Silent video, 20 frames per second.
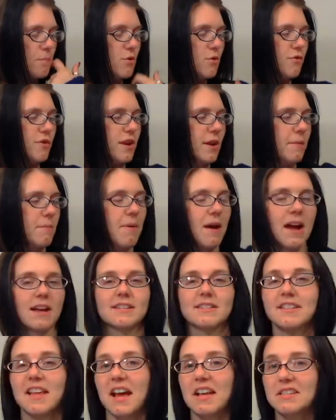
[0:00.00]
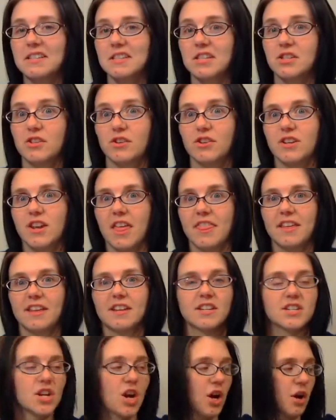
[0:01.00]
moving past that, since there's
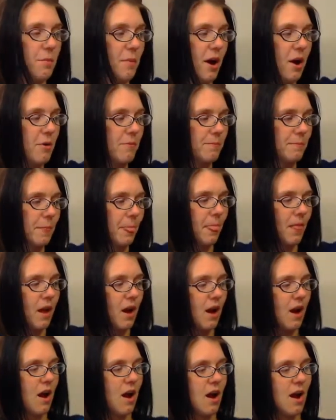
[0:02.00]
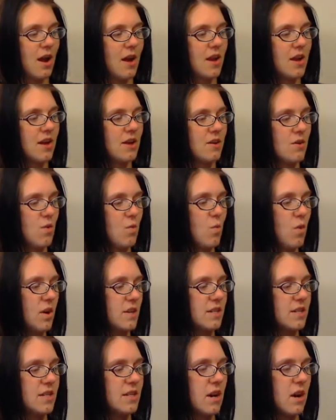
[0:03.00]
nothing to talk about, I
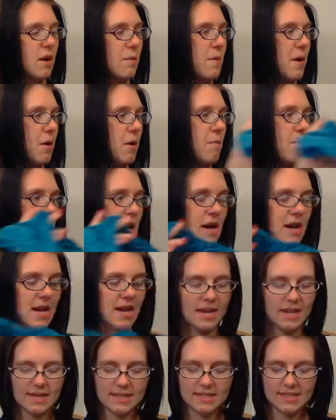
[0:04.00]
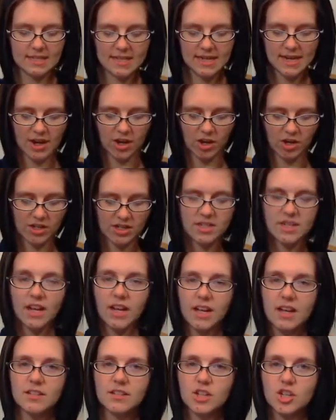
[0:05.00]
want to talk about my
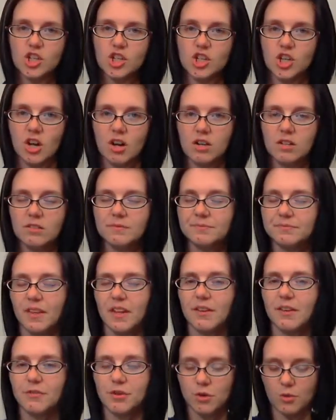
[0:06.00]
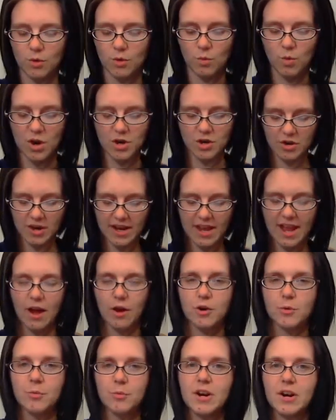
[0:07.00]
Diersta shawl. If you were wondering
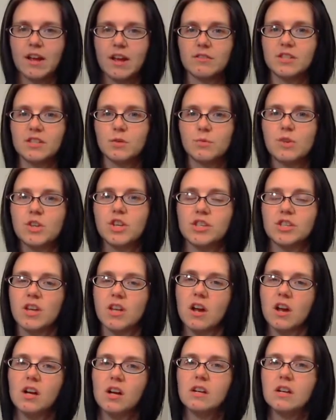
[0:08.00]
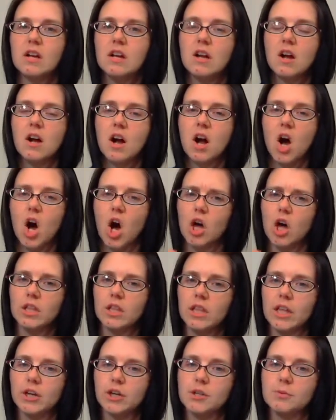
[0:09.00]
how to pronounce it when you saw all
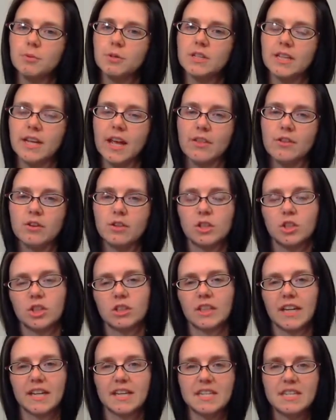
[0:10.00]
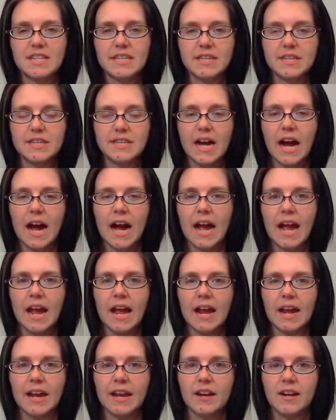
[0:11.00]
the letters put together, it looked like
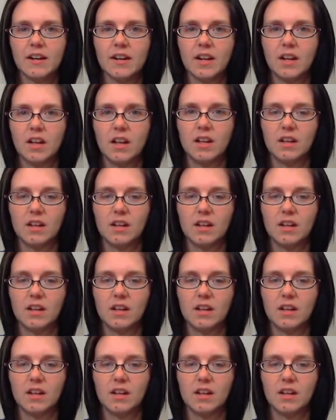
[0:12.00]
Diersti.